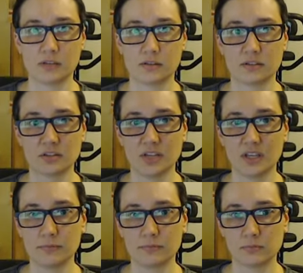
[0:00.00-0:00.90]
This
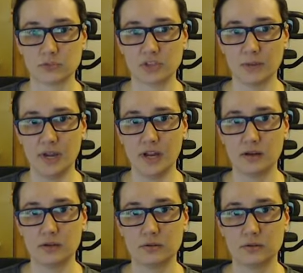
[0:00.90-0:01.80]
game
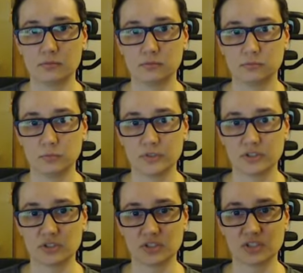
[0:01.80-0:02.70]
somehow was
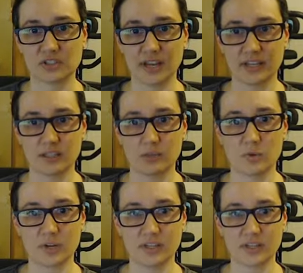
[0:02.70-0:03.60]
just exactly
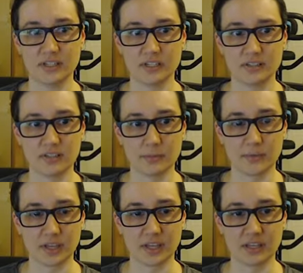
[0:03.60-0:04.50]
what I needed to get
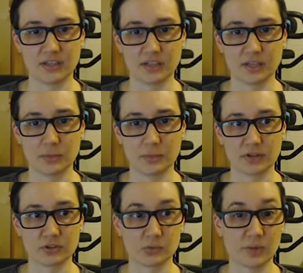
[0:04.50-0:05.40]
my head in a
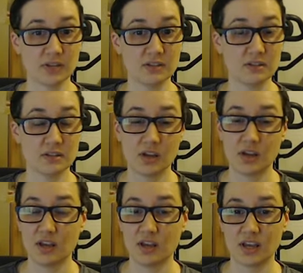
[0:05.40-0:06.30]
better space,
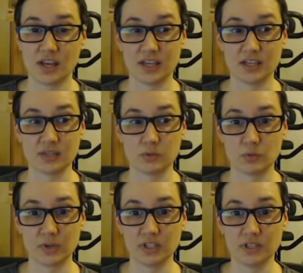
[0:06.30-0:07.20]
and it
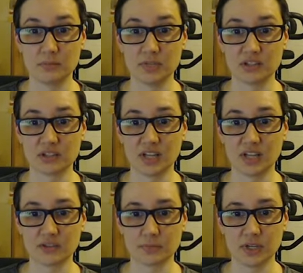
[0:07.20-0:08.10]
really means a
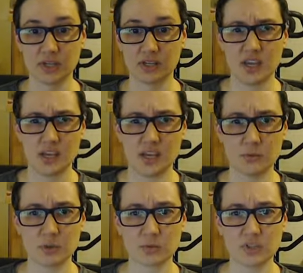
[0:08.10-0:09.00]
lot to me. It
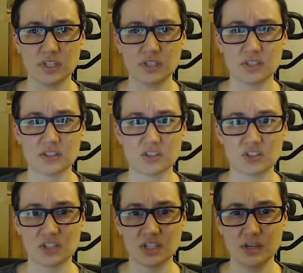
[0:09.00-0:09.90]
was released on
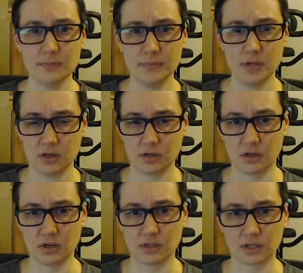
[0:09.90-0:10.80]
Steam
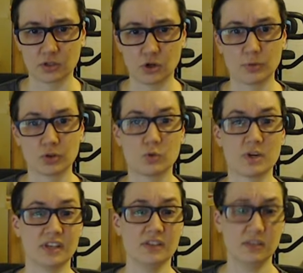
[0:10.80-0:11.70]
on October
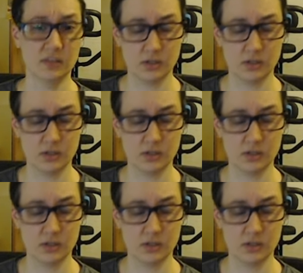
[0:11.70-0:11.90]
20th.